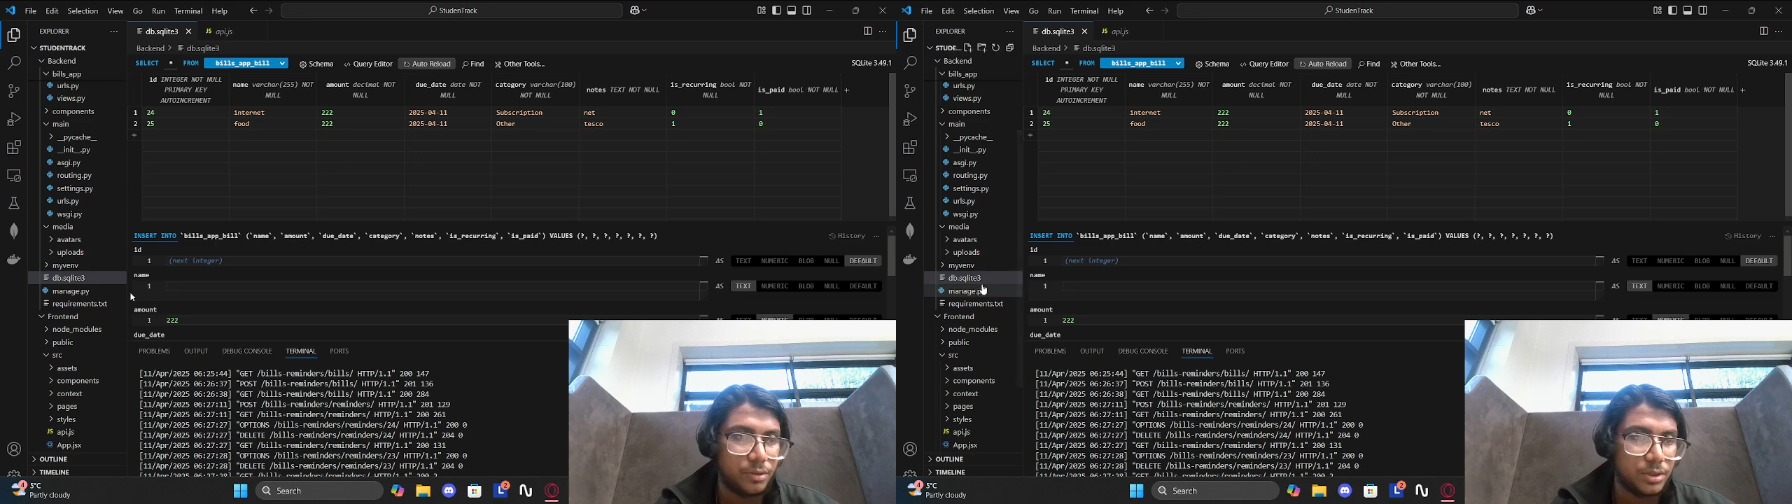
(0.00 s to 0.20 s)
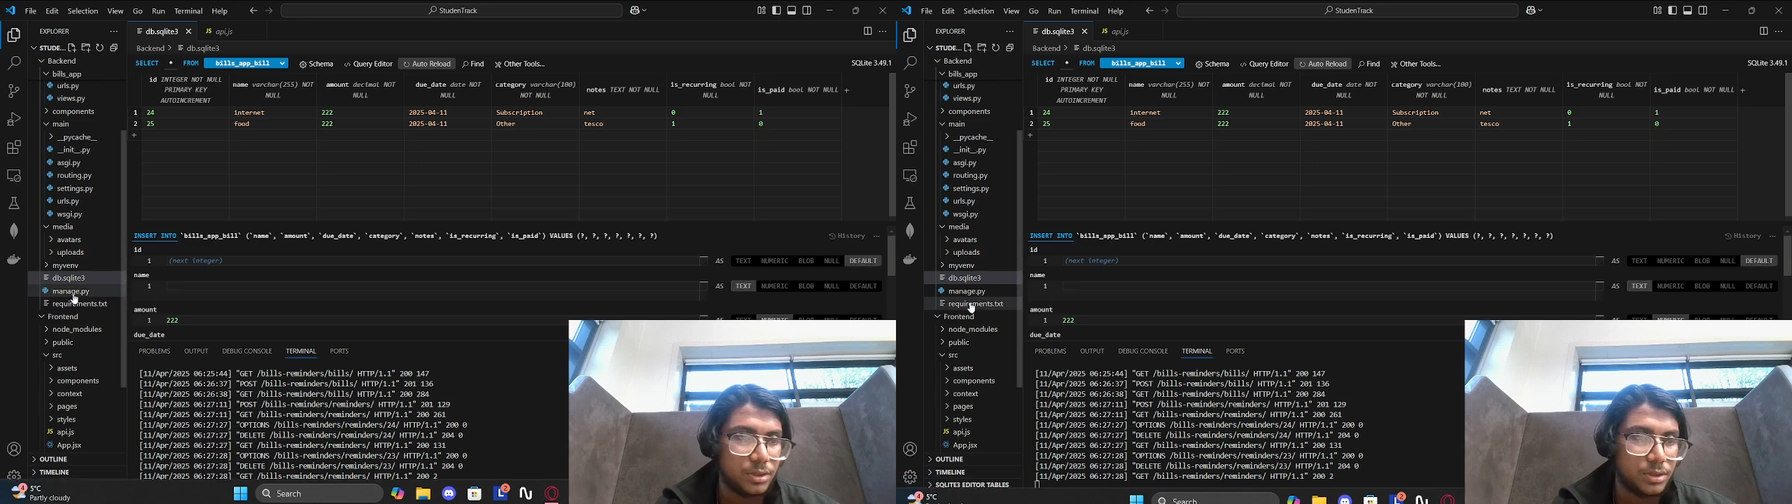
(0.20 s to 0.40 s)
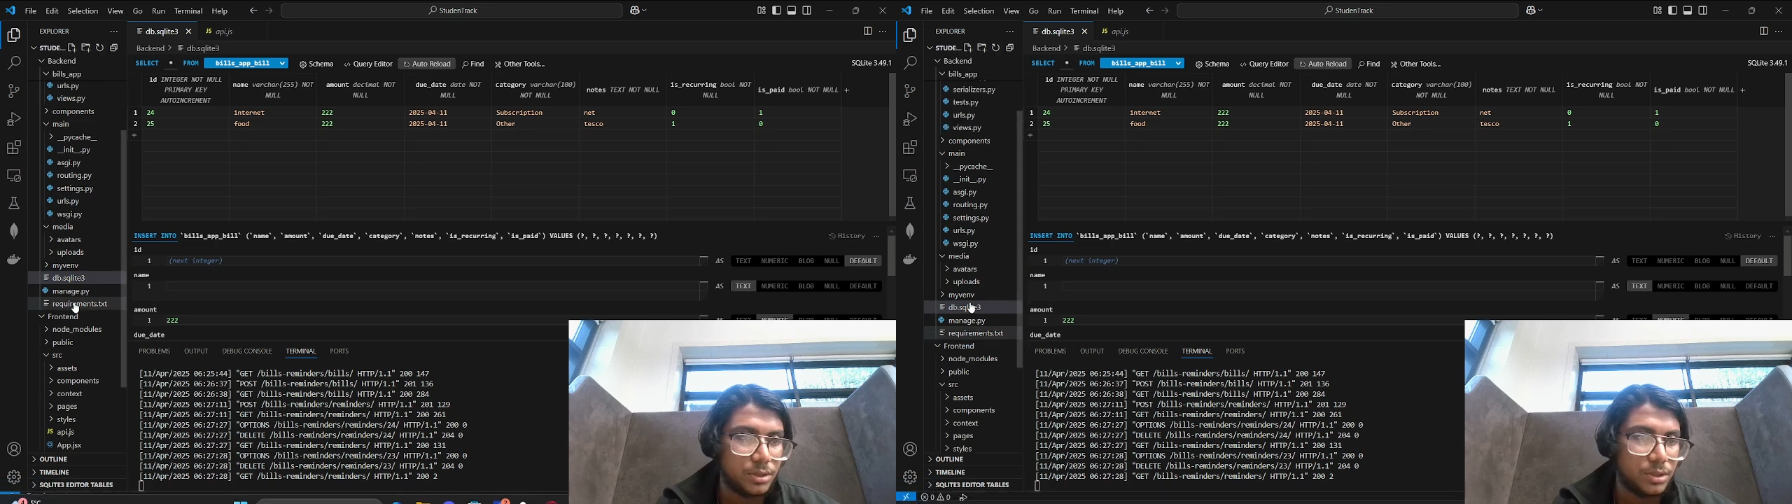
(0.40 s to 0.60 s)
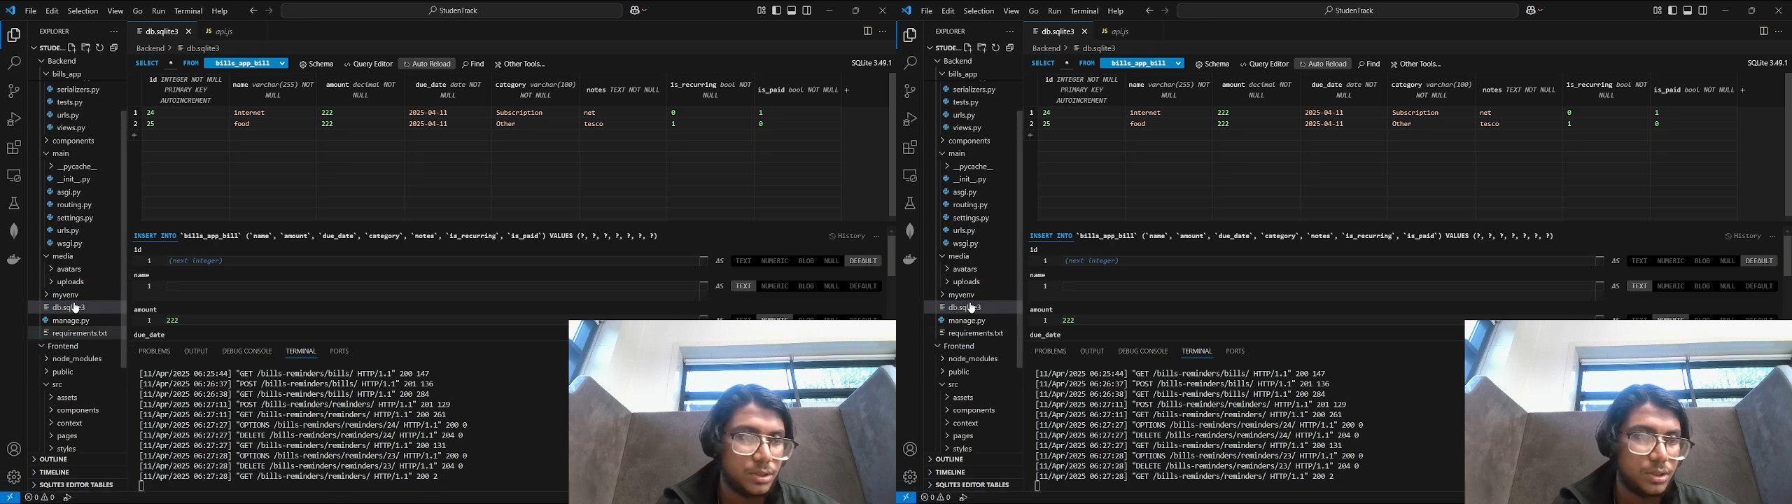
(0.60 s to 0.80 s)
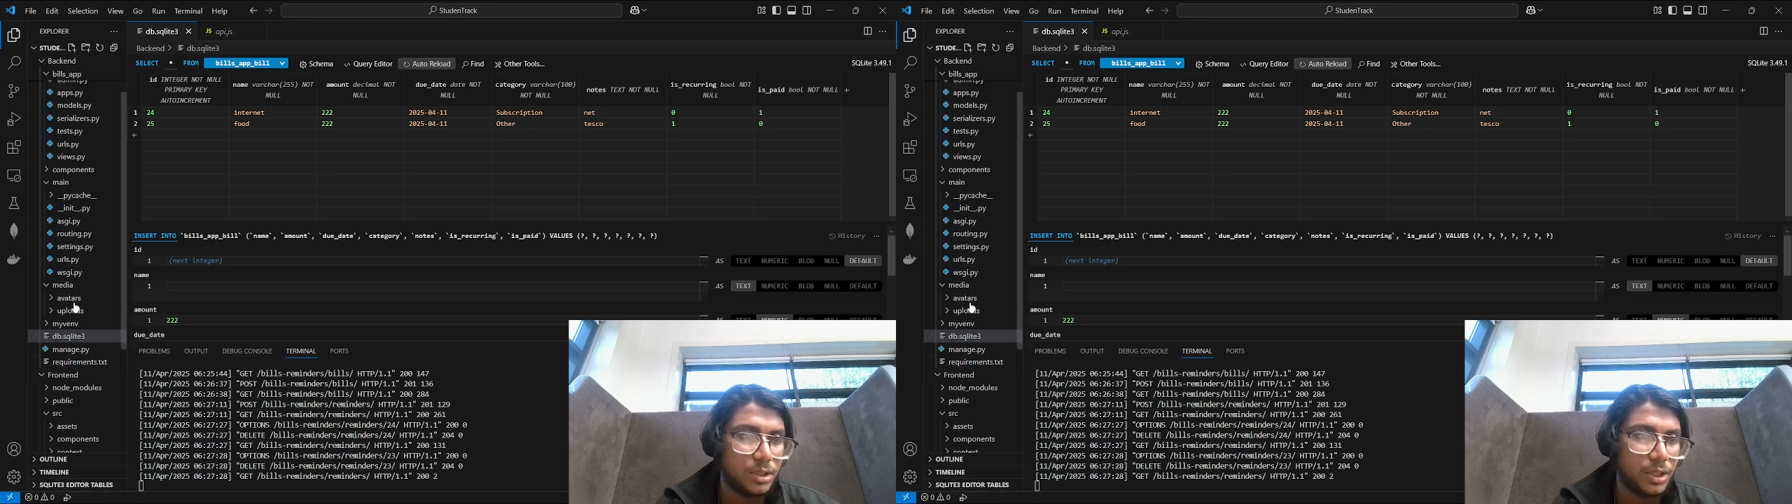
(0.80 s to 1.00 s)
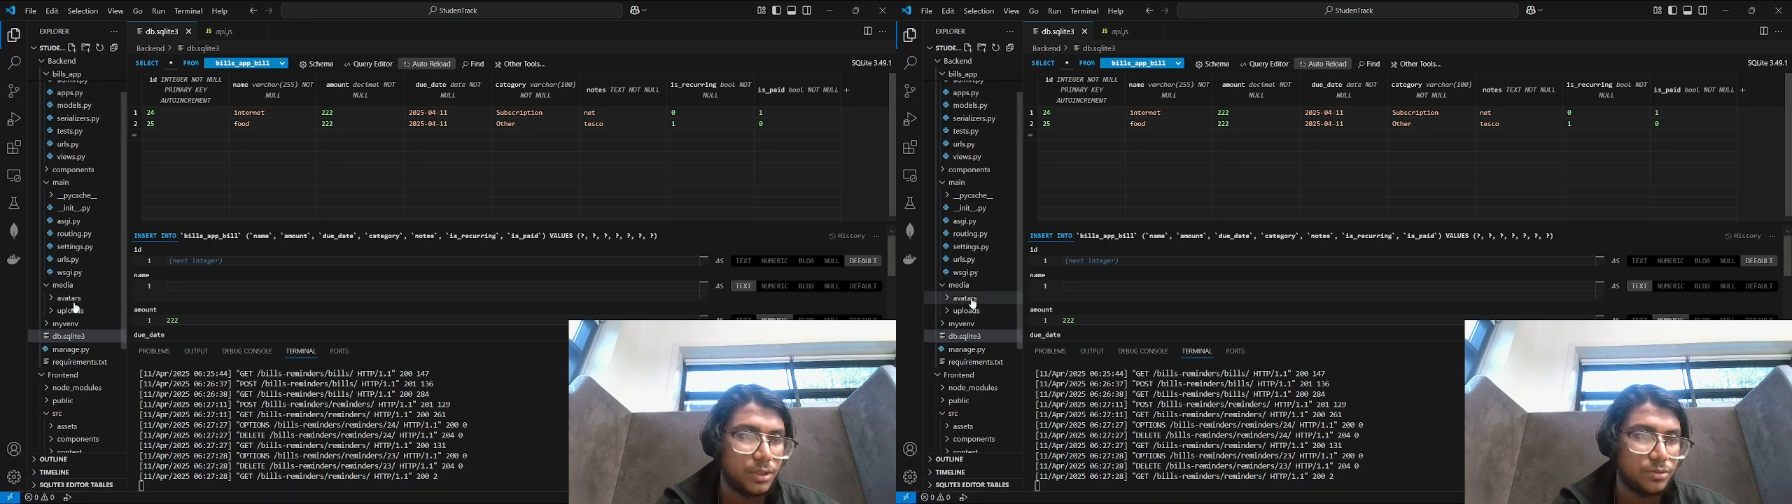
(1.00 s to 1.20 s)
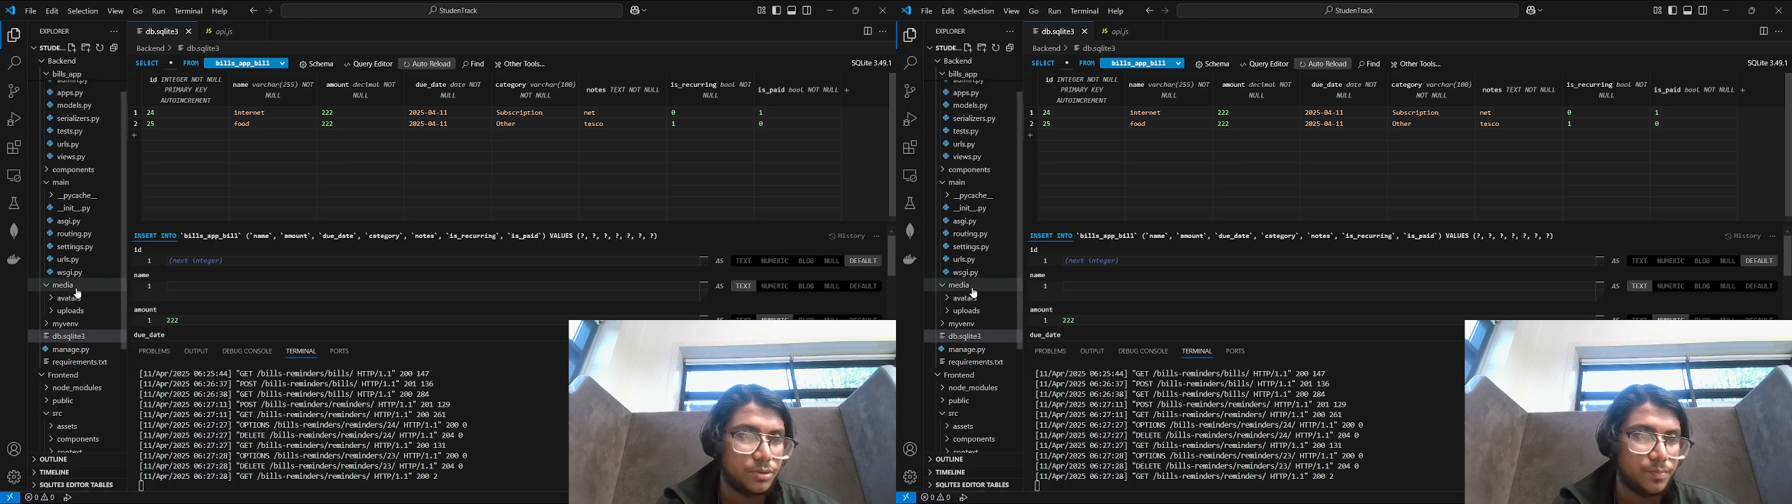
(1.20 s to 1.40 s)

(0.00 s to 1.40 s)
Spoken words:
can see I use